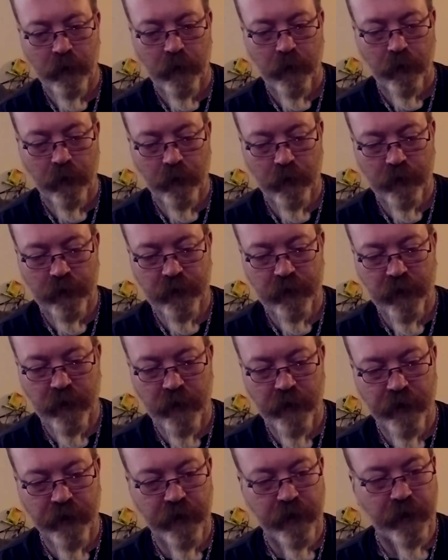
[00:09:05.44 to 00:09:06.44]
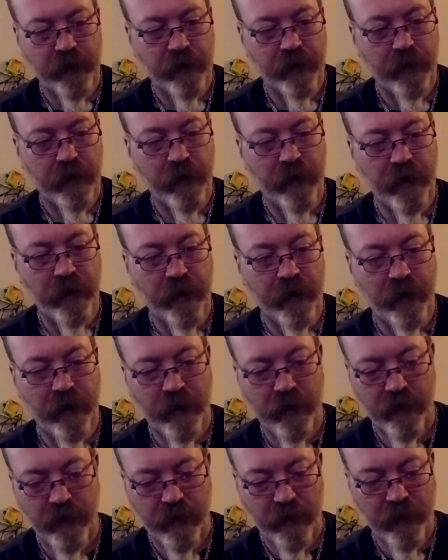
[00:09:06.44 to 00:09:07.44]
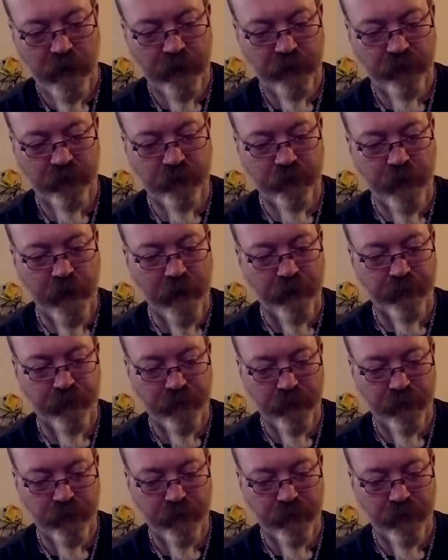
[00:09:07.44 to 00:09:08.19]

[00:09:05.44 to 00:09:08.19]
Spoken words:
Looks like a head strap